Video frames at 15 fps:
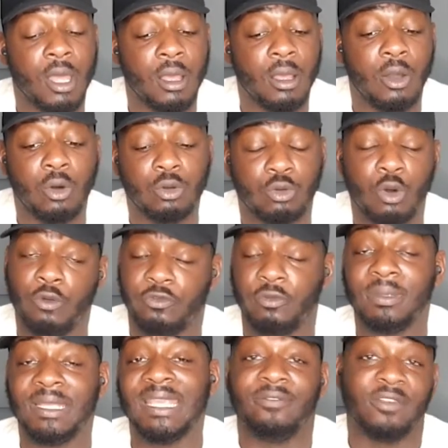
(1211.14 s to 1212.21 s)
or
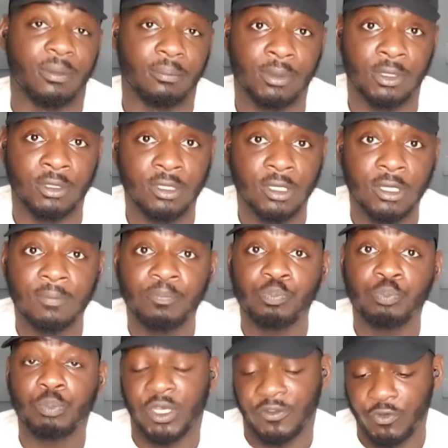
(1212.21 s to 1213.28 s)
from giving blood.
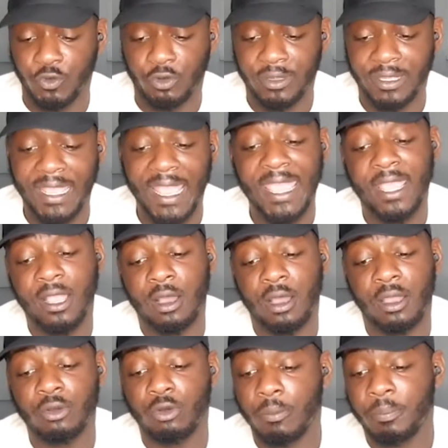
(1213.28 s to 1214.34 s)
But if you're a gay
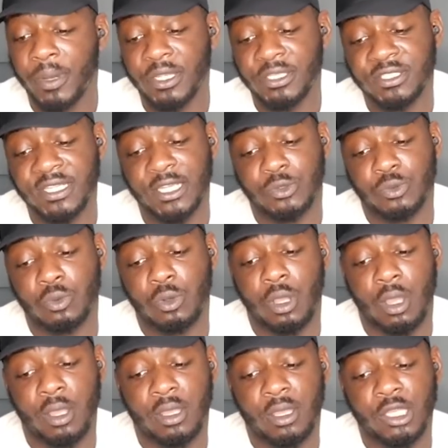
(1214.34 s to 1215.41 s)
guy or a bisexual
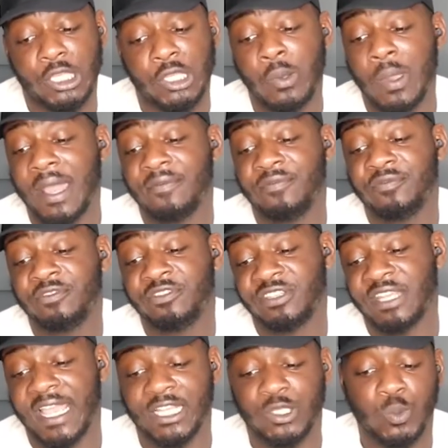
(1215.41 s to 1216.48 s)
guy and you have
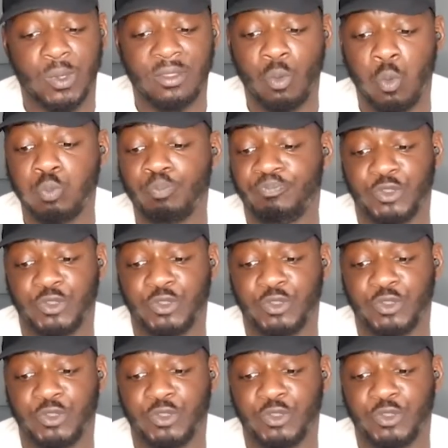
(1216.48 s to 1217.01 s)
sex with